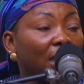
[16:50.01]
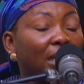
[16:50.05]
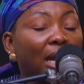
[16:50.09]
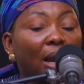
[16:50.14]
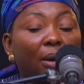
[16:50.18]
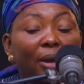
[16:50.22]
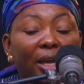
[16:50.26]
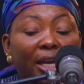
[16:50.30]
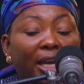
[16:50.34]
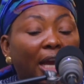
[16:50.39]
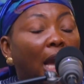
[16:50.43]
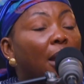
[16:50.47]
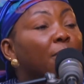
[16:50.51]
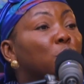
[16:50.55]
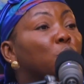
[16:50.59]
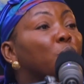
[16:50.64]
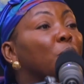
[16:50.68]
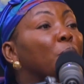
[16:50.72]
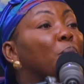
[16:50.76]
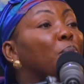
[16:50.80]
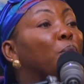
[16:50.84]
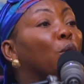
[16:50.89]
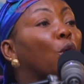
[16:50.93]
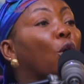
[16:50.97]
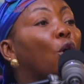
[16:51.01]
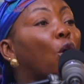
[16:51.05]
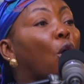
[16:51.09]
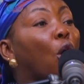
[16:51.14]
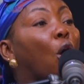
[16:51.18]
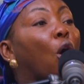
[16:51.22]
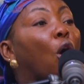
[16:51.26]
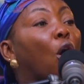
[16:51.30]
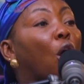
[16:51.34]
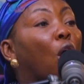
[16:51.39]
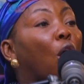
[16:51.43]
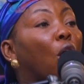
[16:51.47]
That it comes, we blow
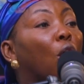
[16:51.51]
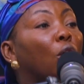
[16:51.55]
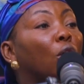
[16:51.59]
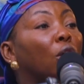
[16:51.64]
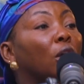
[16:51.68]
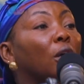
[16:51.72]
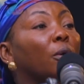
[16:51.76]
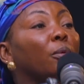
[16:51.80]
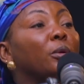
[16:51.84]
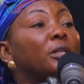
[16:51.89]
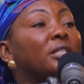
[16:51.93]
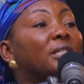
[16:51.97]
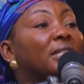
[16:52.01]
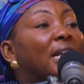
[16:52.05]
or we